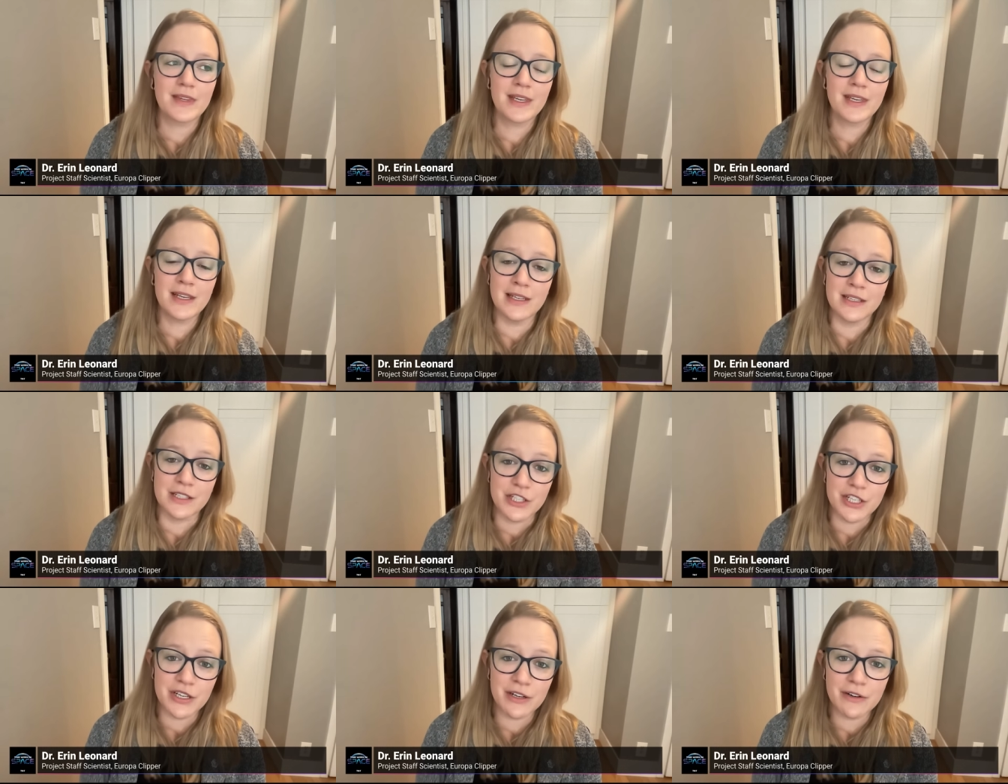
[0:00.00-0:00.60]

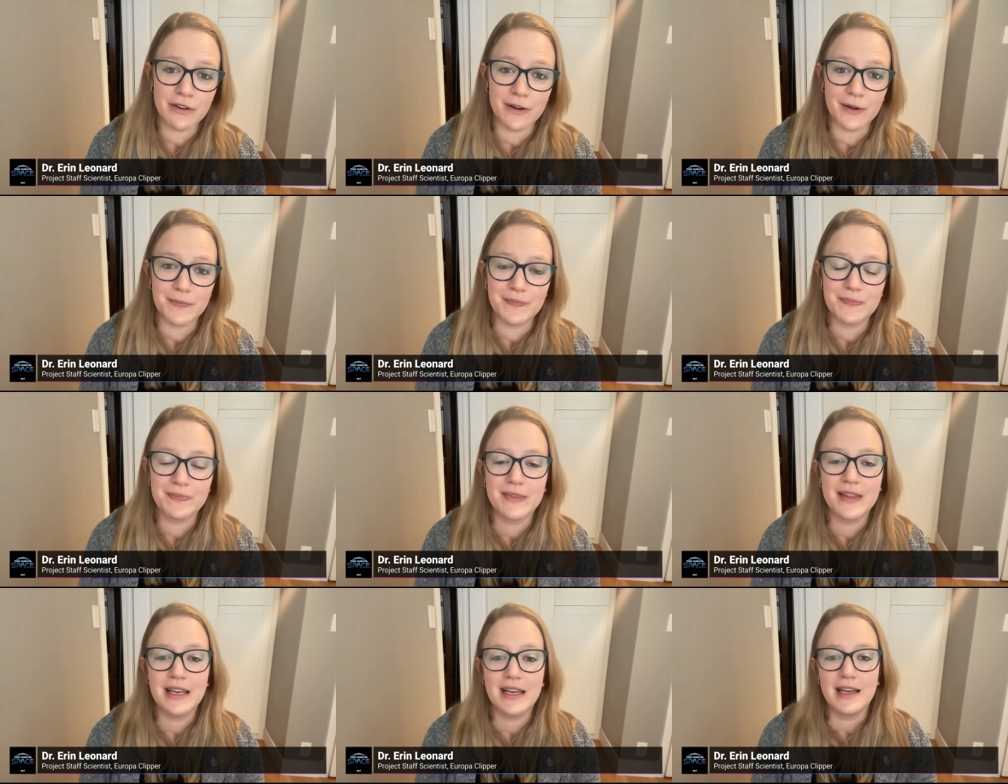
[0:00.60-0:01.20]
in general.
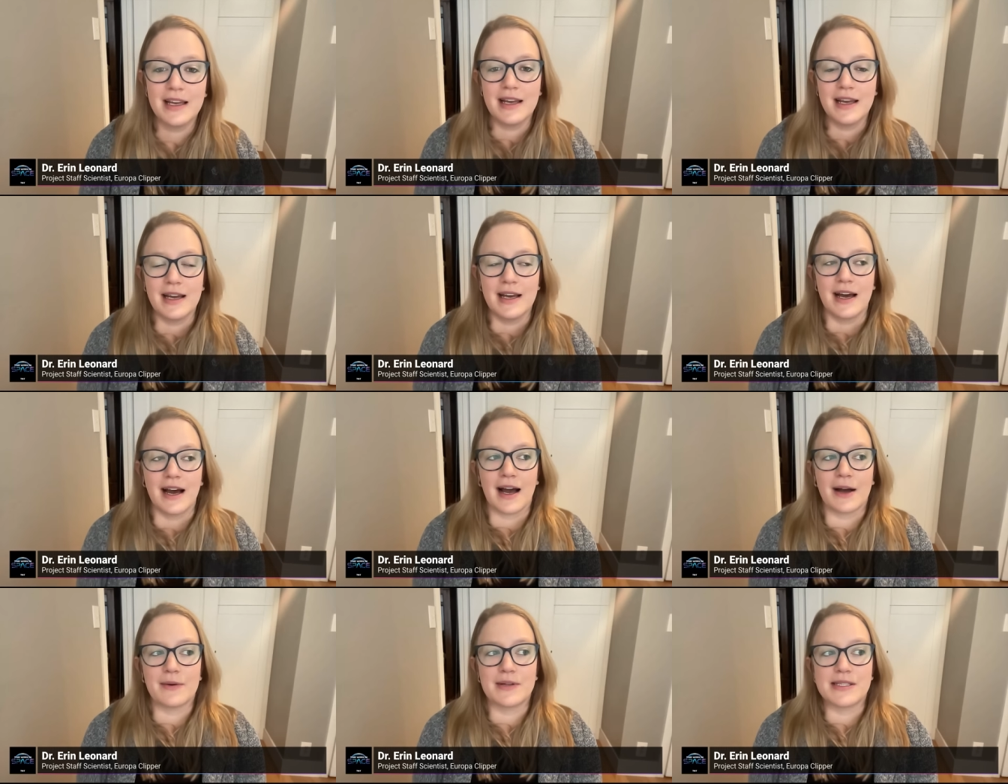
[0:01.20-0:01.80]

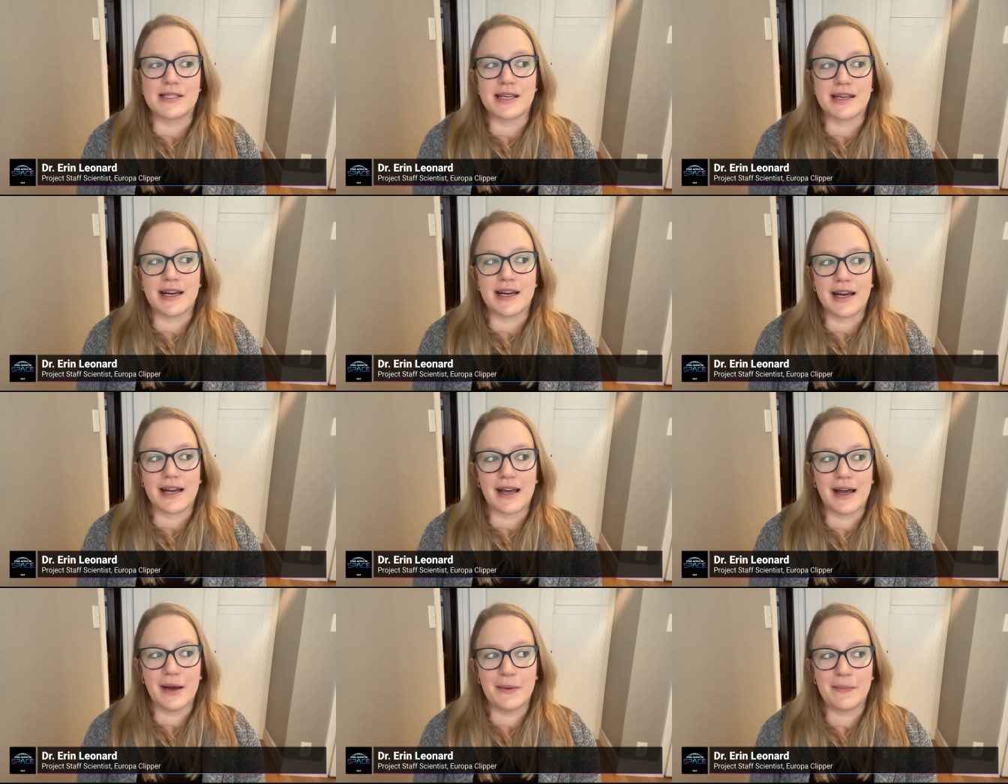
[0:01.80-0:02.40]
I would
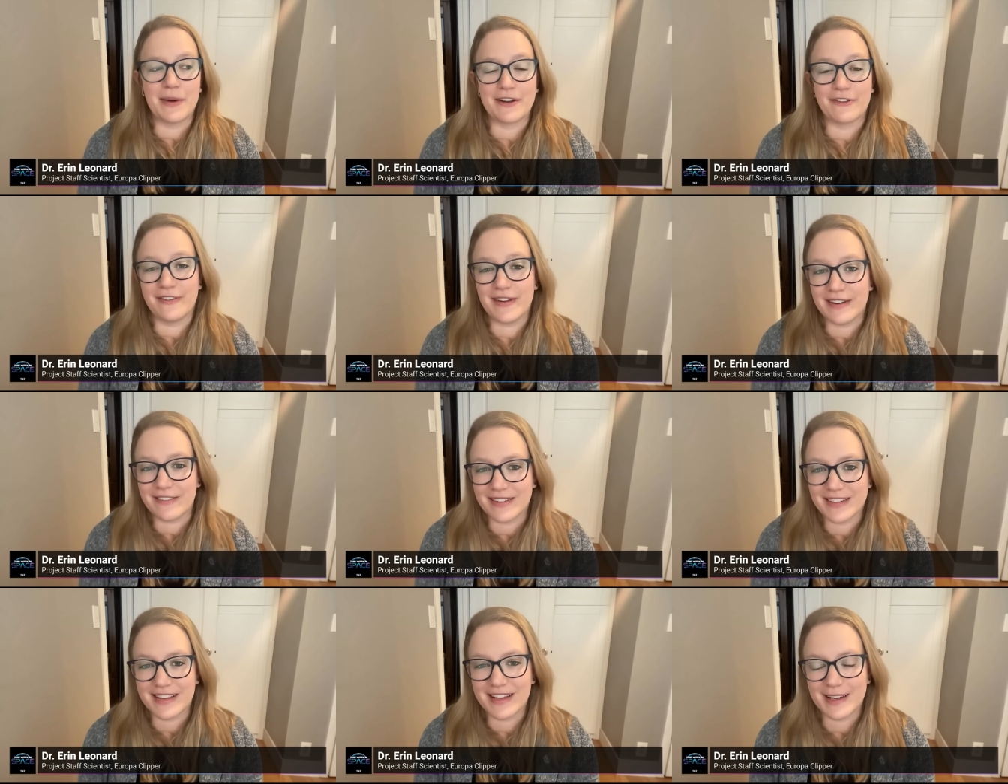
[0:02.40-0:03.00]
say my
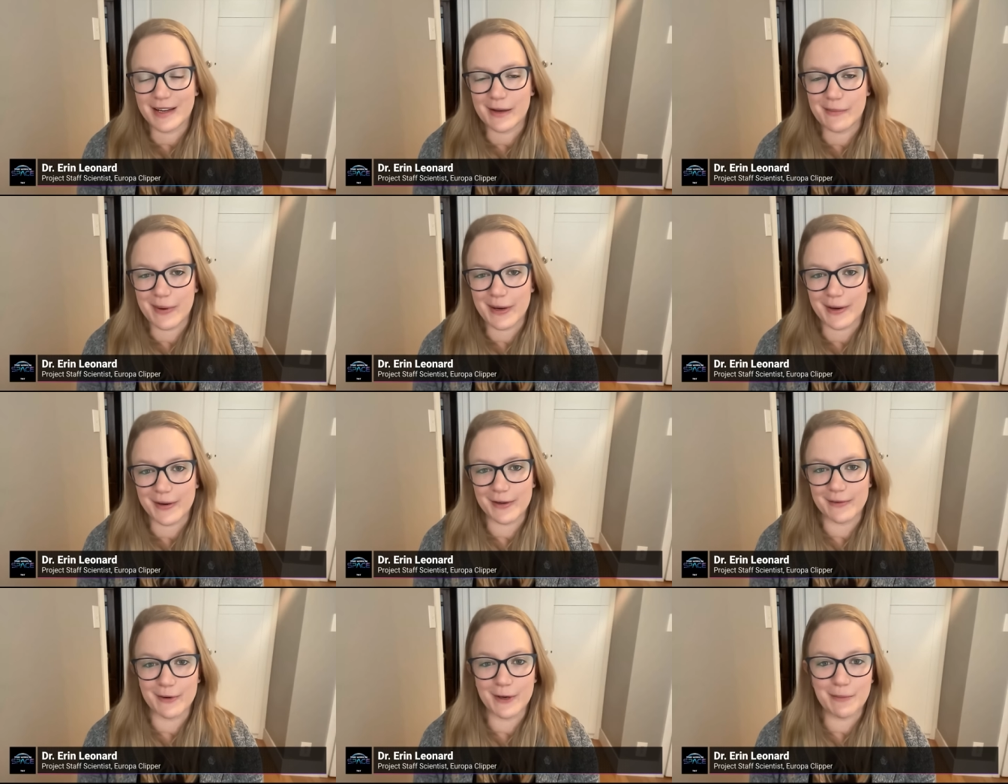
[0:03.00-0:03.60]
favorite thing
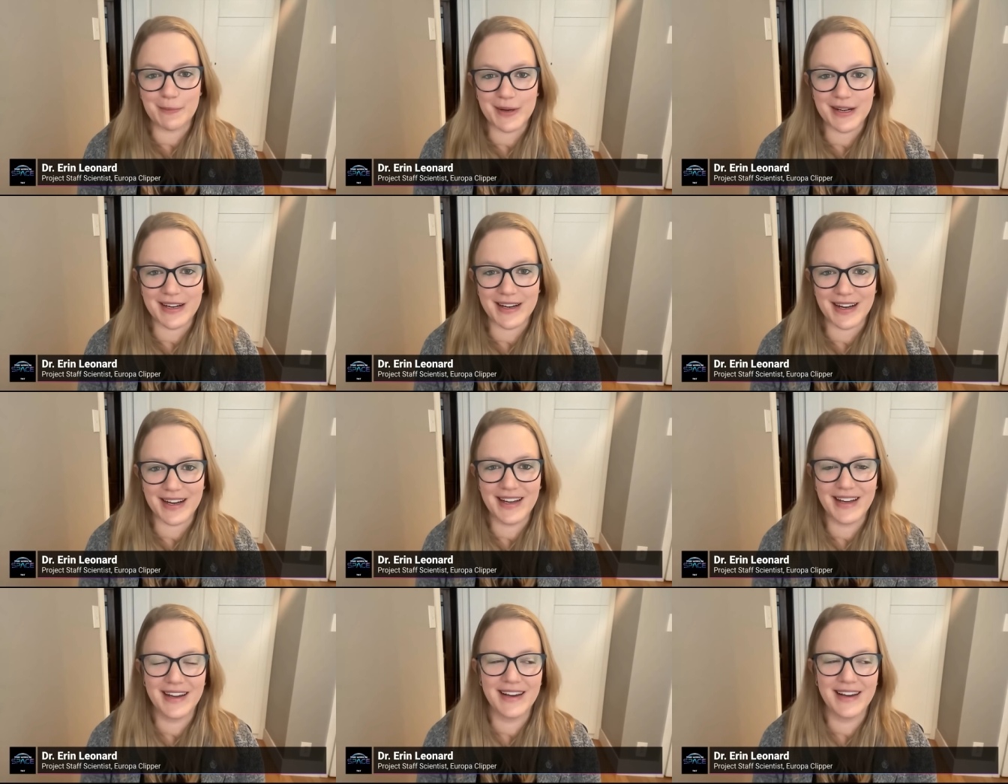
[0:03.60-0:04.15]
about Europa,